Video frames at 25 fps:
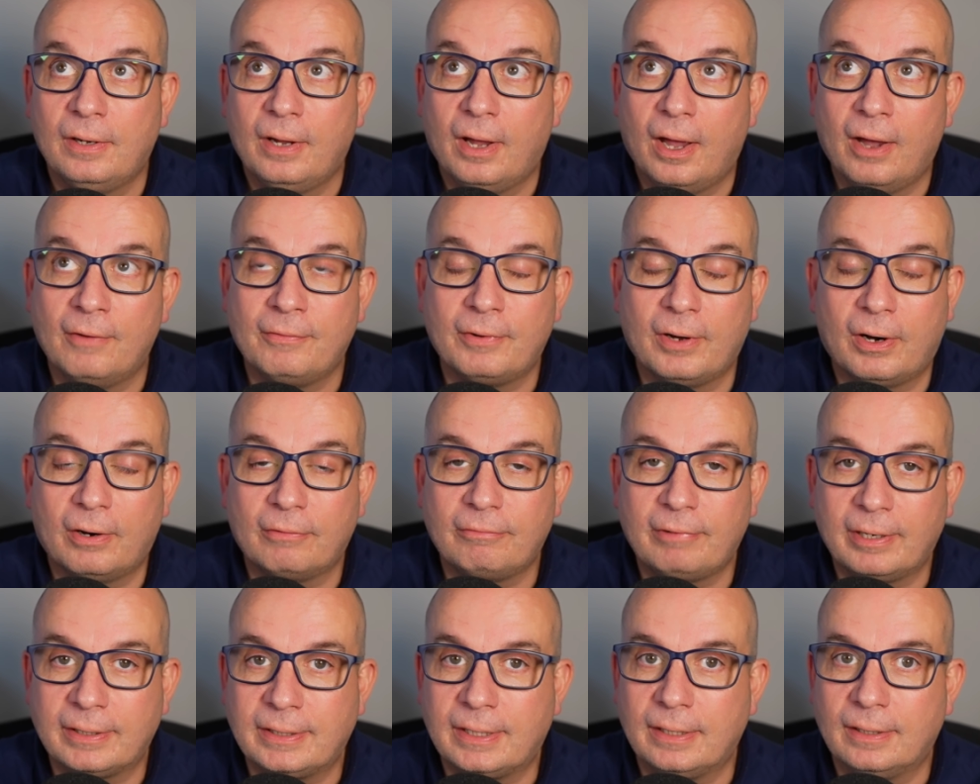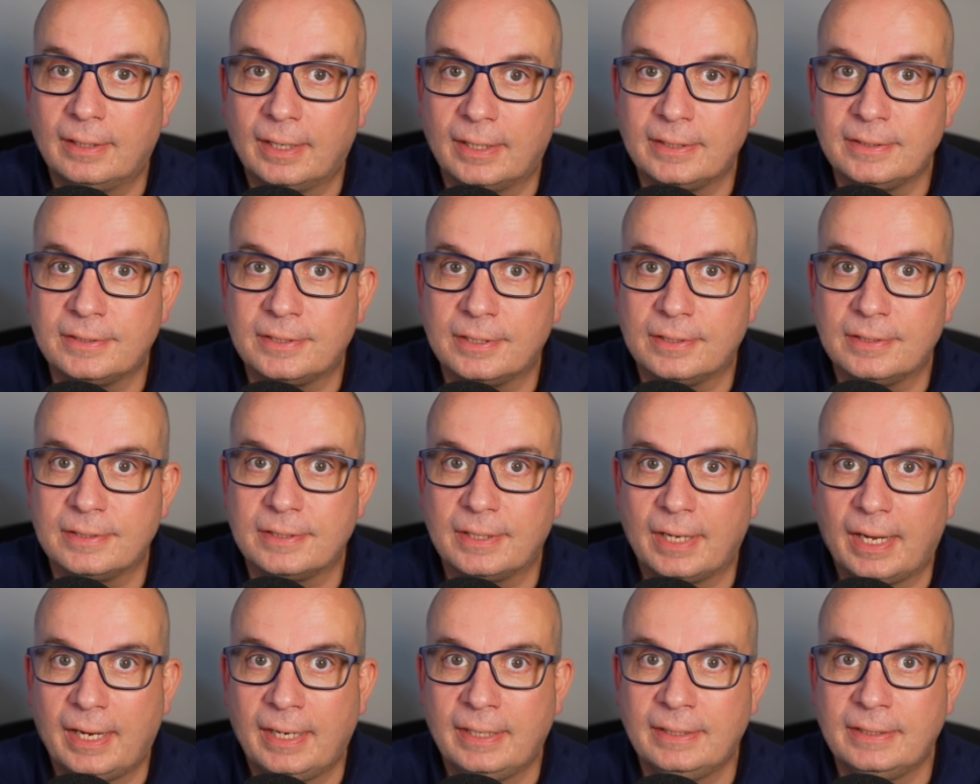of our regulators
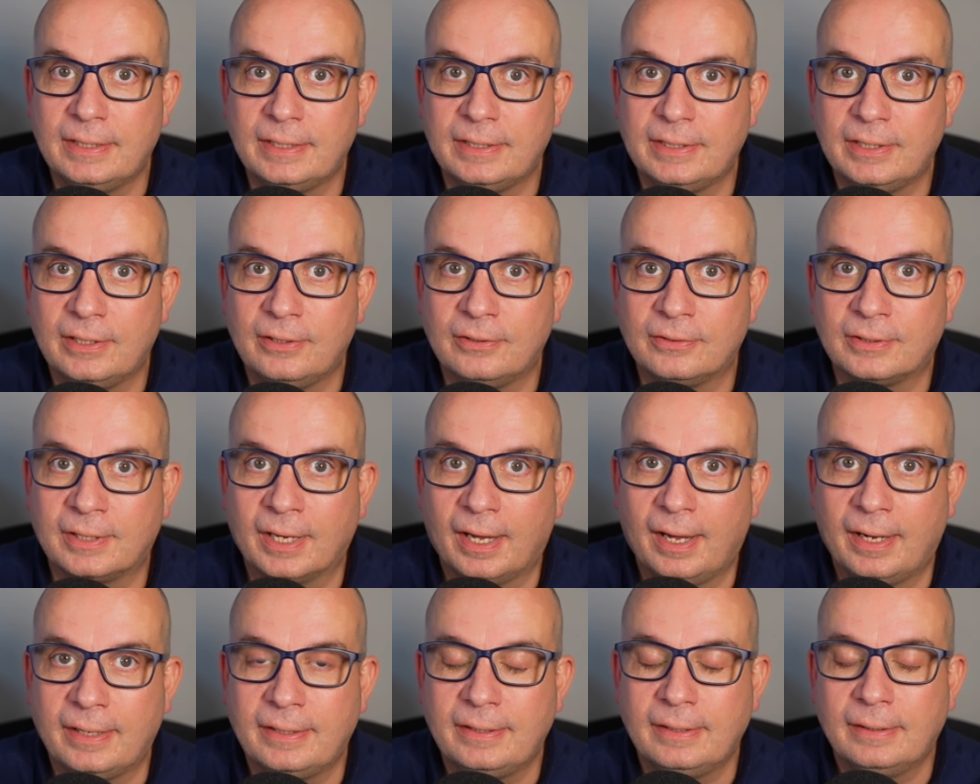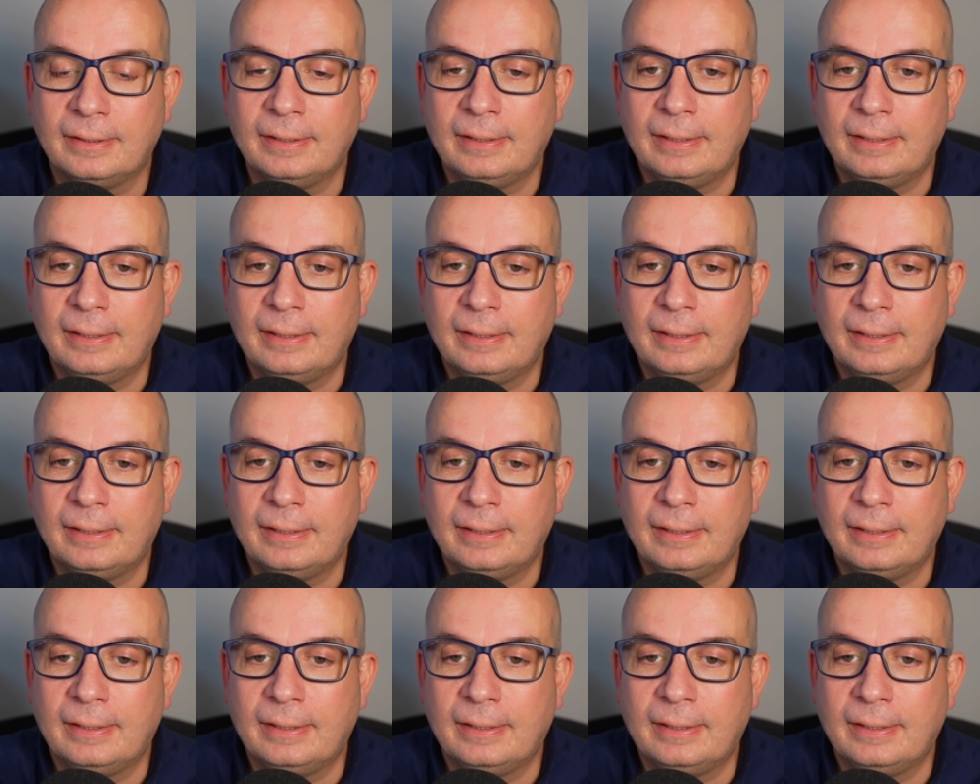in the UK.